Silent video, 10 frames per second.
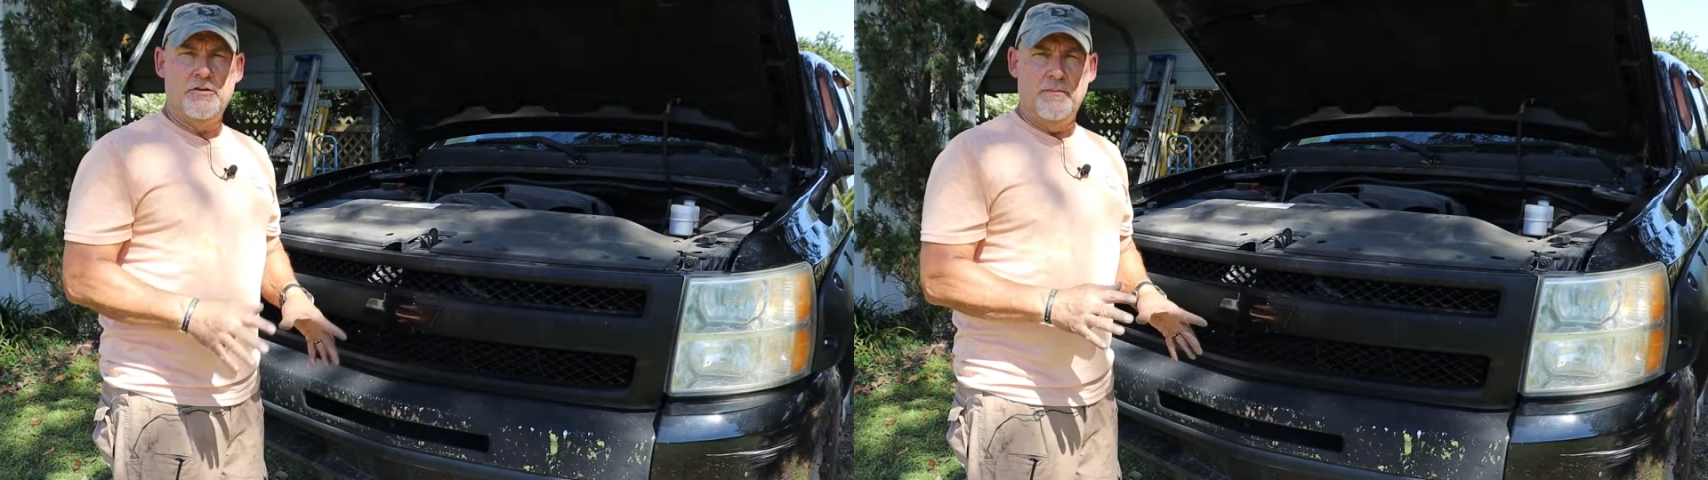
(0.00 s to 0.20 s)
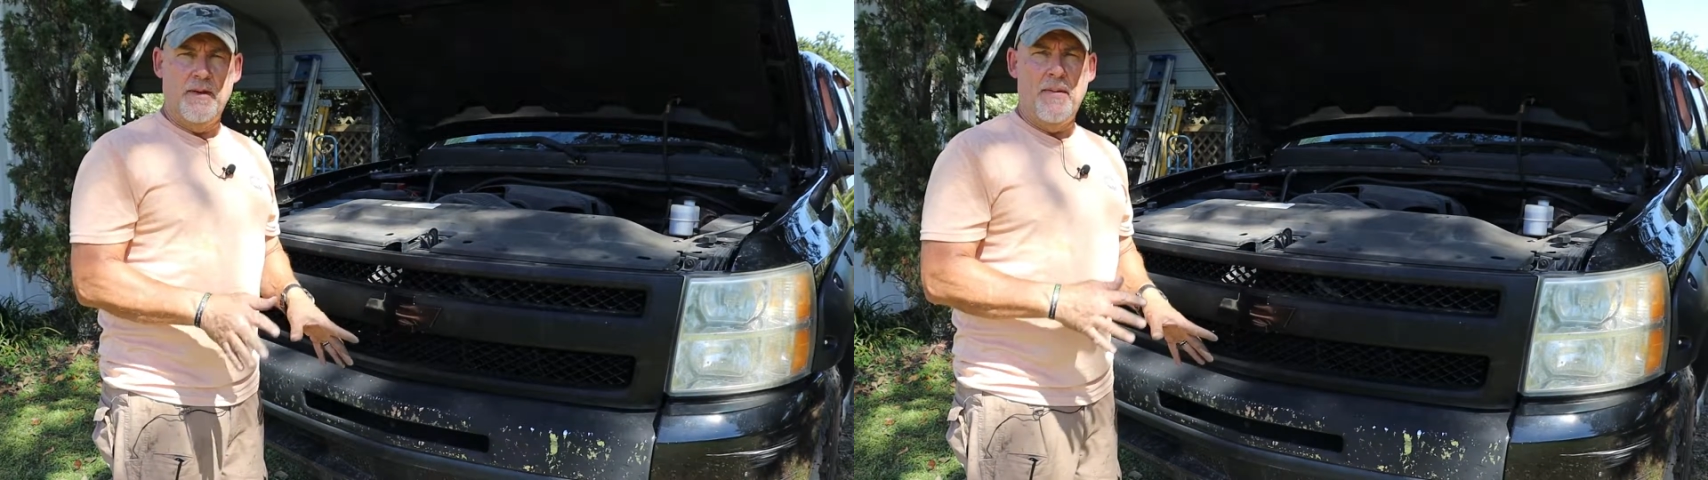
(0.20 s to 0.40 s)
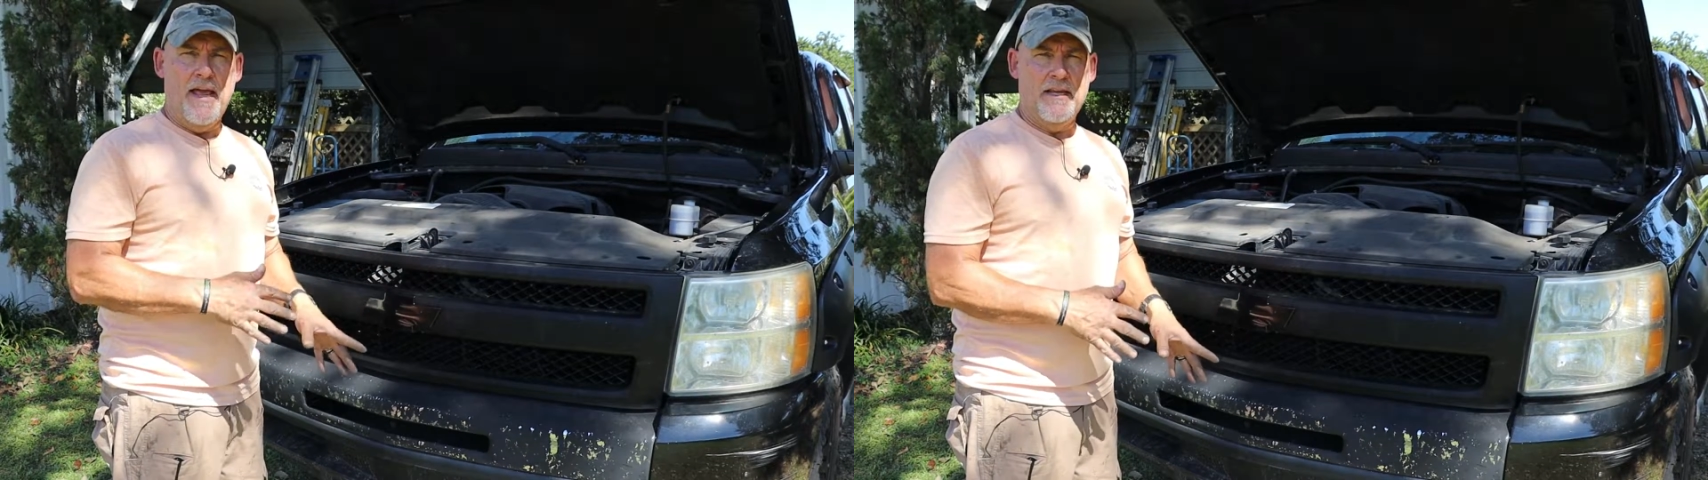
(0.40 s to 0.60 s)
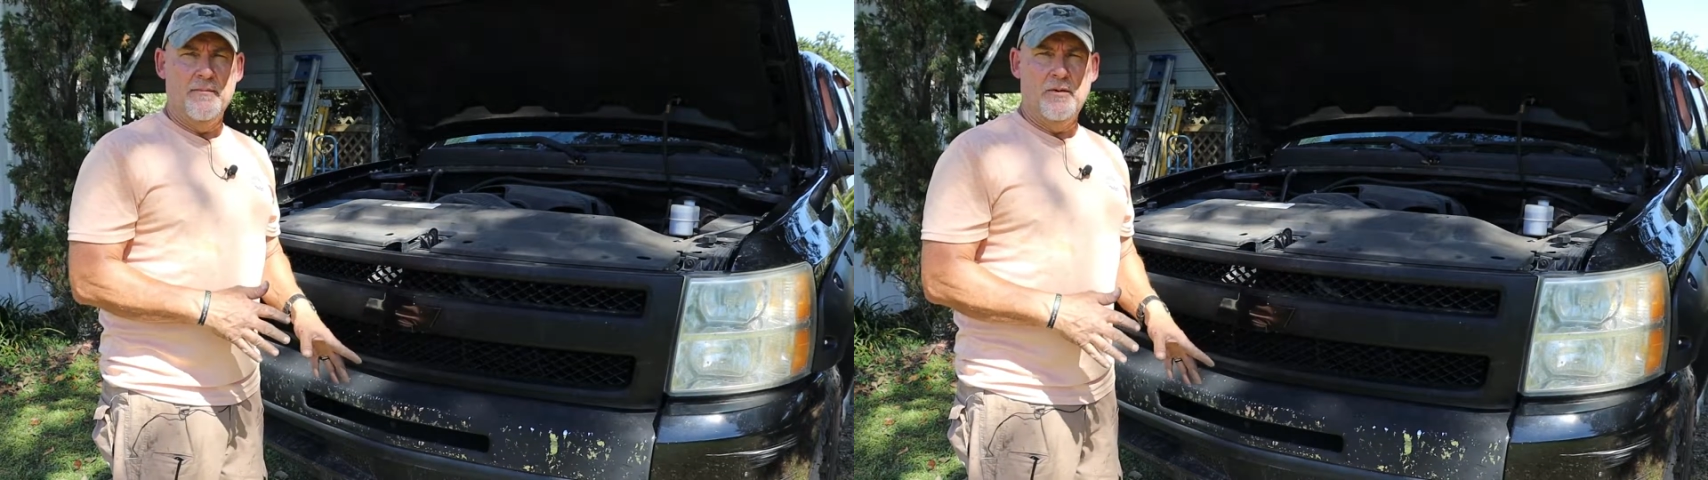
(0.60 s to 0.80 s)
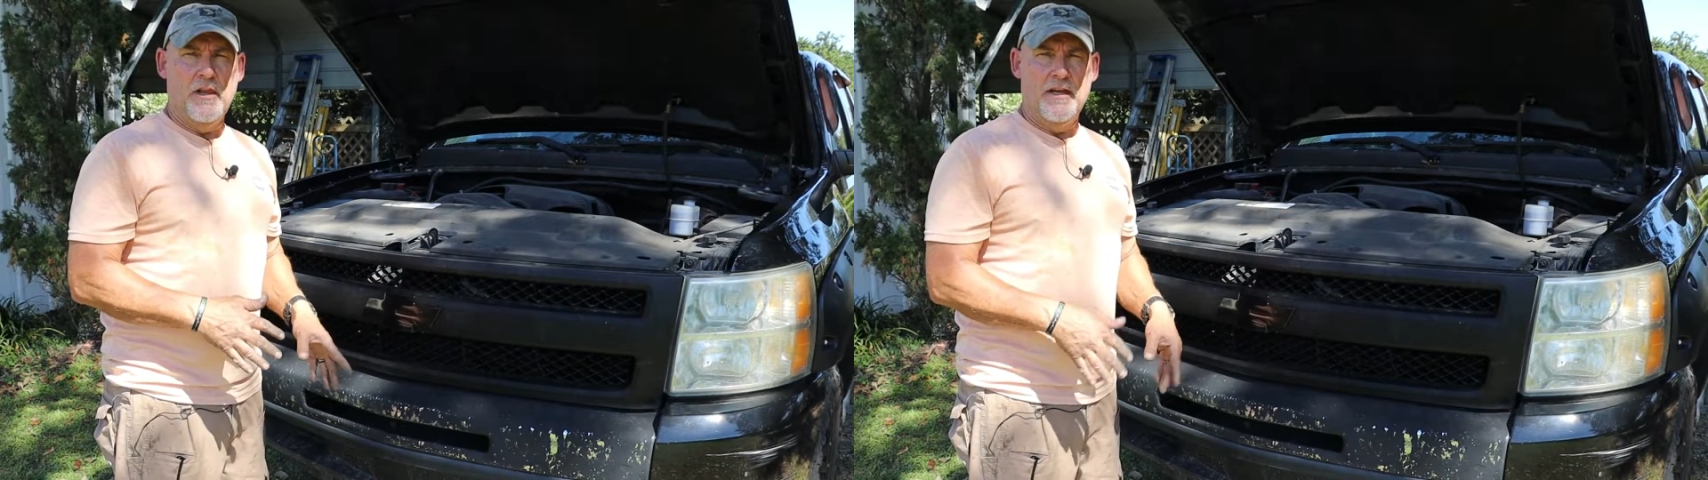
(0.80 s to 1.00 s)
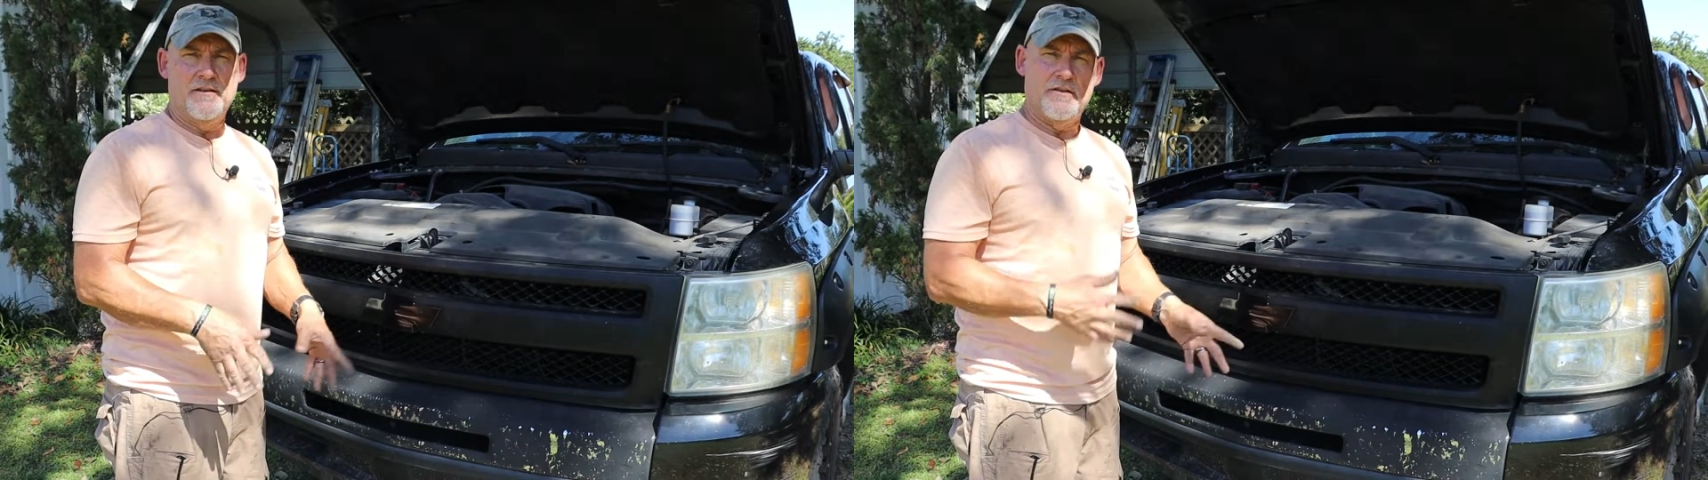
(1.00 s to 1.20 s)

should be back in place.